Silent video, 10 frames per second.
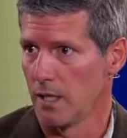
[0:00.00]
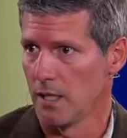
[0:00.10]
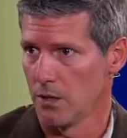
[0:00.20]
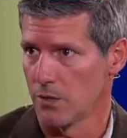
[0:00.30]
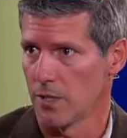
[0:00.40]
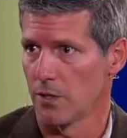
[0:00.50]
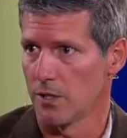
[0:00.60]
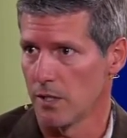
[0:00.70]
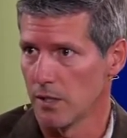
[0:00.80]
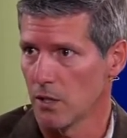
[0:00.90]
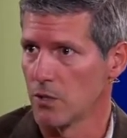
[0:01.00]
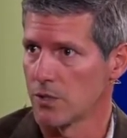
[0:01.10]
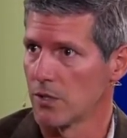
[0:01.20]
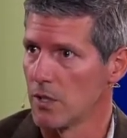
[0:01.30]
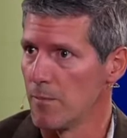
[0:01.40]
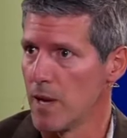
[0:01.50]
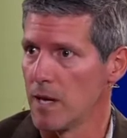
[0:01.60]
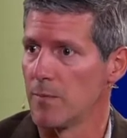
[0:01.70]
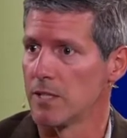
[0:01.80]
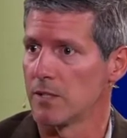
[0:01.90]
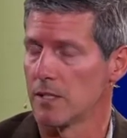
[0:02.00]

in those areas in the coastal embayments